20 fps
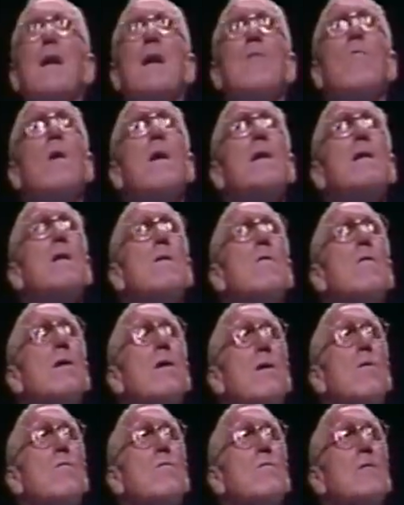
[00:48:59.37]
I wanted to go
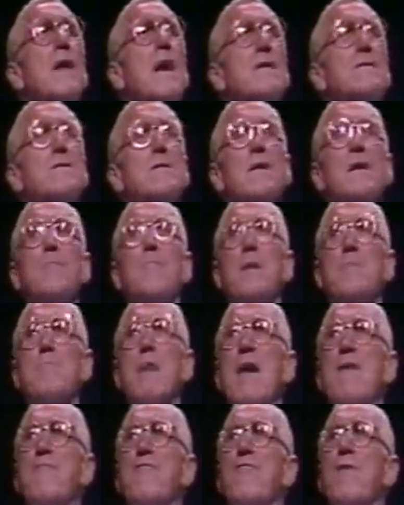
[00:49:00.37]
alone, naturally, but
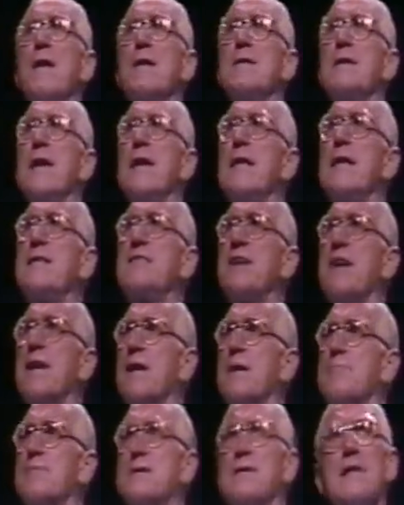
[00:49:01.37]
my friend Eddie
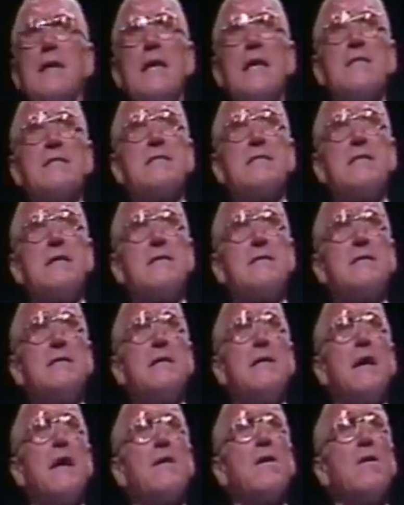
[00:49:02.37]
Jacobson
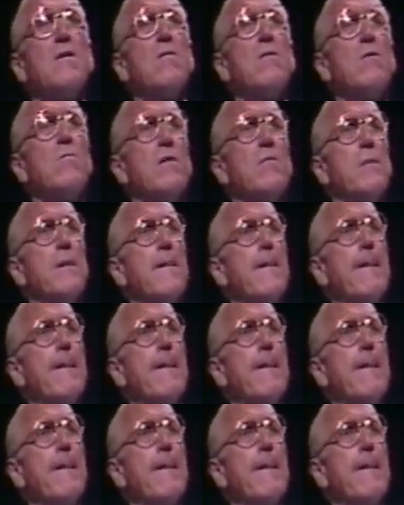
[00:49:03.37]
insisted on going with me.